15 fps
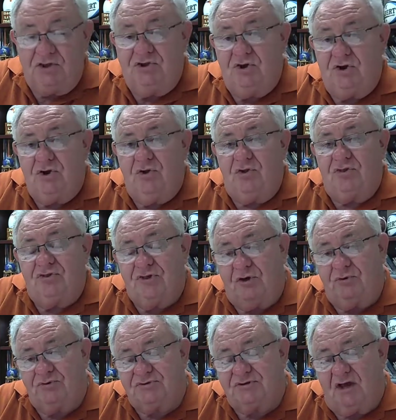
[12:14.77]
you know,
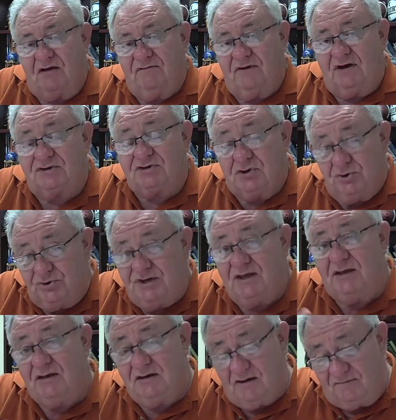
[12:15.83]
those of us who
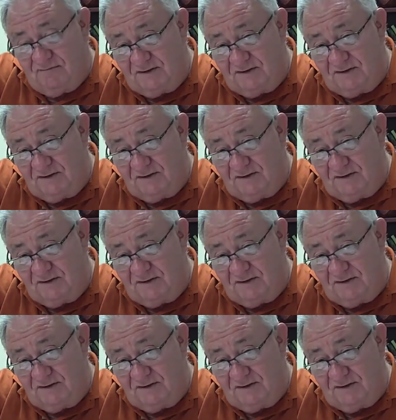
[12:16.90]
did